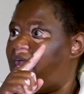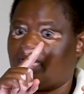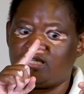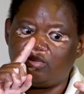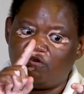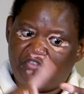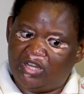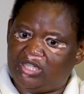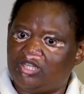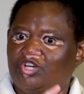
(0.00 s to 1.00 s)
as
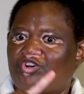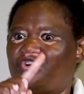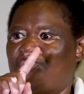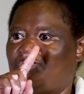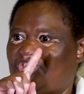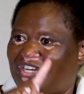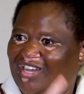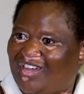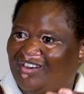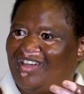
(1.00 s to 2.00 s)
vetting the coach
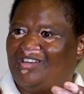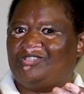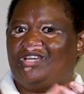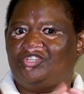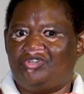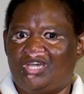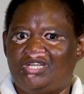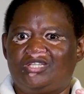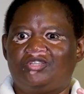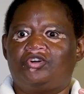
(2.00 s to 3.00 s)
and
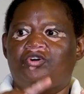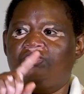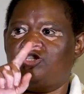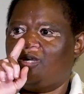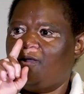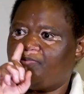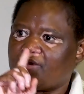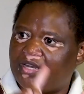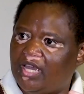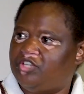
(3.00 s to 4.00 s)
educating the coach
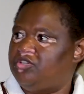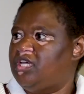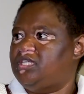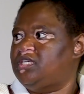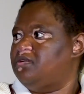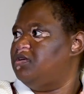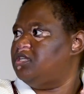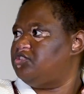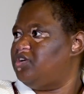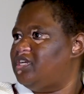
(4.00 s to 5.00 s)
and educating
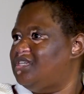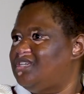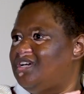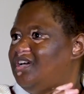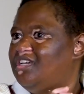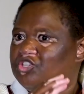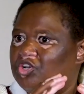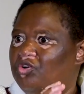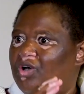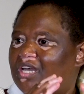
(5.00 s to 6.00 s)
administrators.
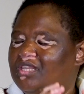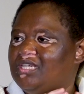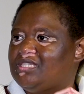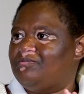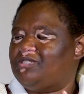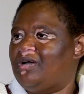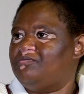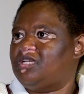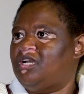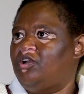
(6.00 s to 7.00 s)
So I think
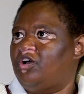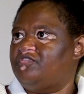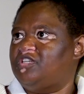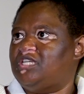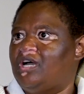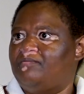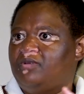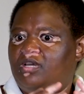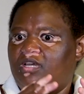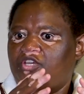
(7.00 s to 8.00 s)
sometimes, a lot of the
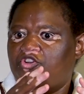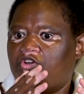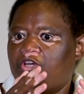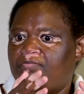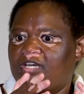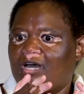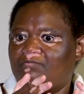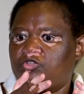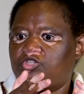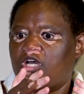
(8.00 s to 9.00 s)
time, it
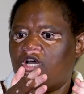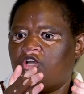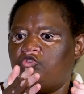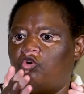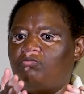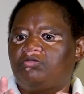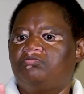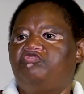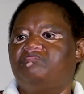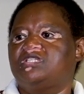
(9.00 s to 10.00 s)
becomes normal
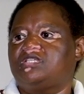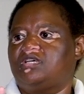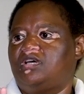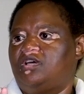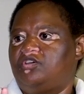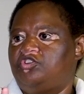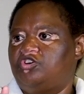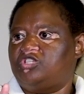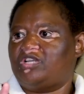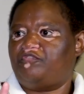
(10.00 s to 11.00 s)
movements.
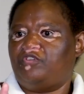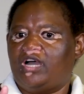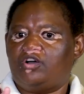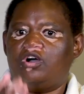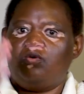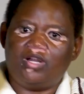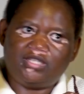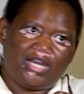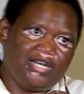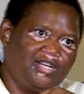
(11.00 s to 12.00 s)
Stuff like, oh,
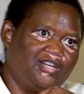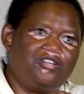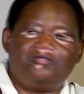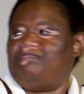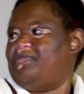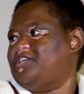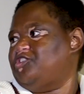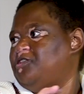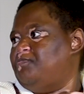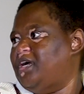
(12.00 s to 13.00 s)
well done, and a little
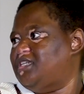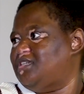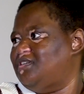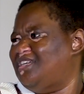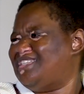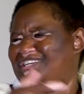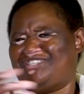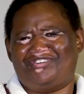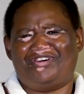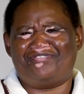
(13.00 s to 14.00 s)
pat on the butt. That's
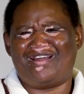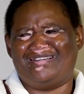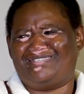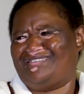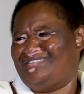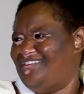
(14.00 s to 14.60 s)
actually not all right.